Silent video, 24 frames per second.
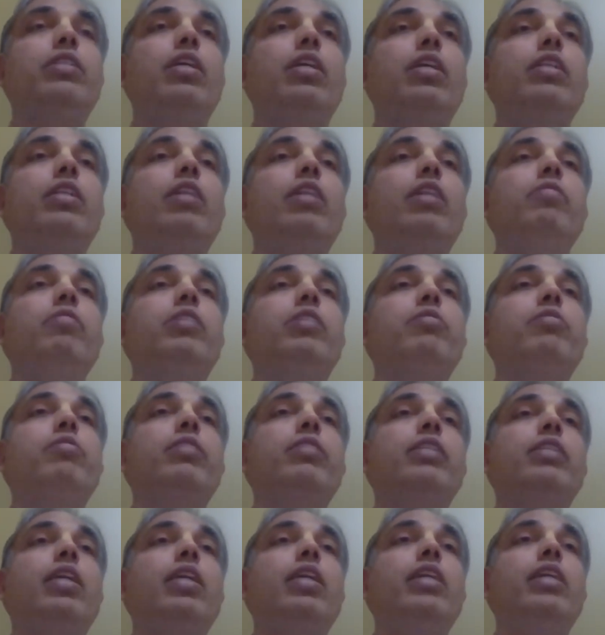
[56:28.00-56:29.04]
And then
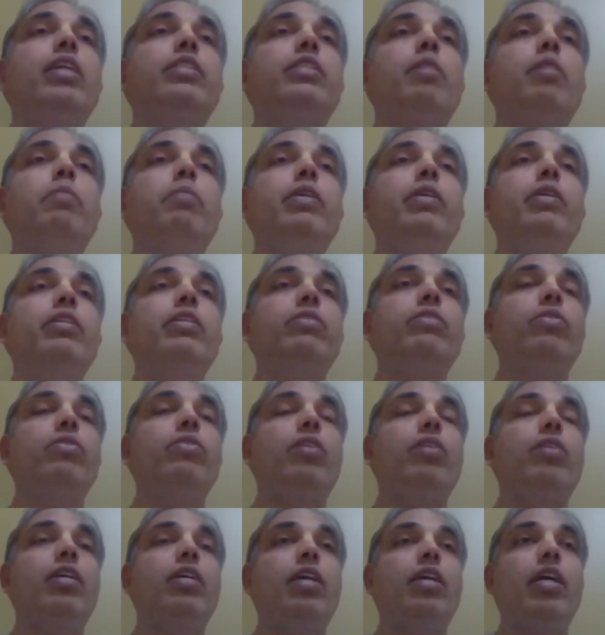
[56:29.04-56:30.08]
Visvakshena is submitting to
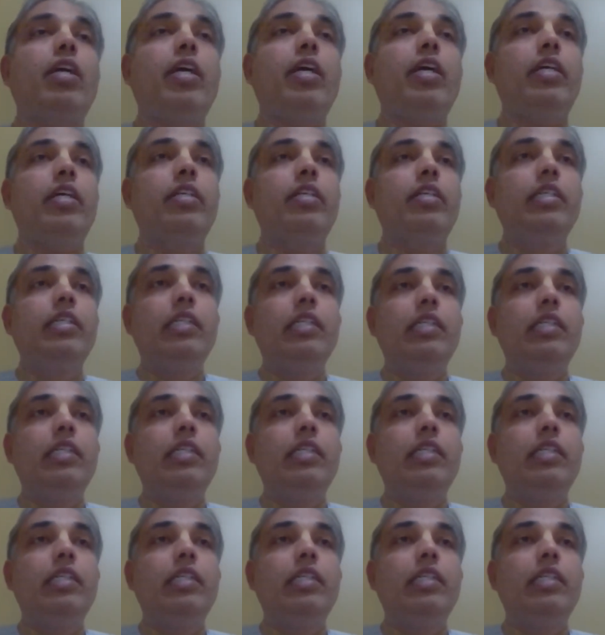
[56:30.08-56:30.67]
Lord Narayan.